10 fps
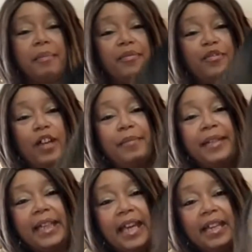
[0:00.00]
Before I
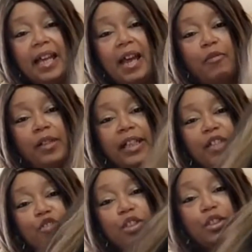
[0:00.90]
begin, I want to
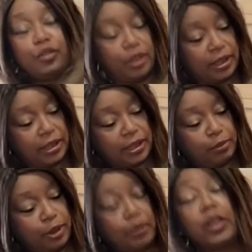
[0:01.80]
introduce, this
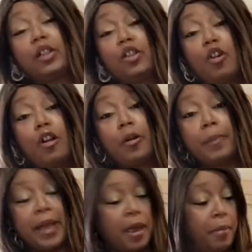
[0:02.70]
week we're going to call her
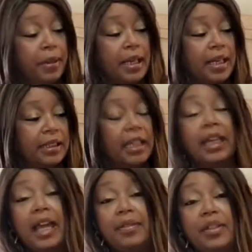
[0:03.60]
Pam because,
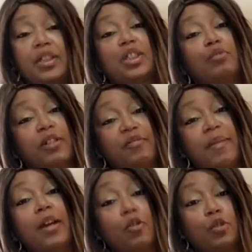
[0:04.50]
again, this is one of
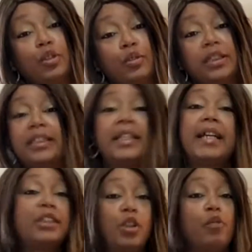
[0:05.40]
my old units that
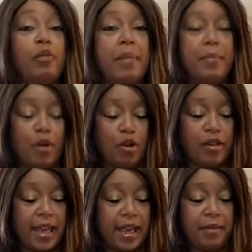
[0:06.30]
I don't remember her
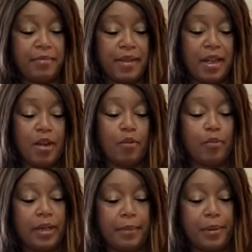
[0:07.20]
name.
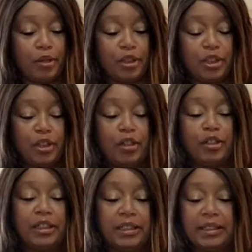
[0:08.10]
When I purchased her,
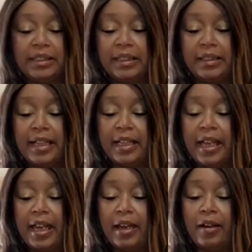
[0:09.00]
she's a synthetic
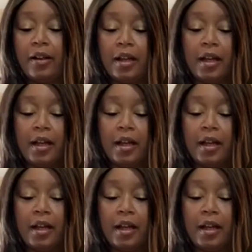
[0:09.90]
hair.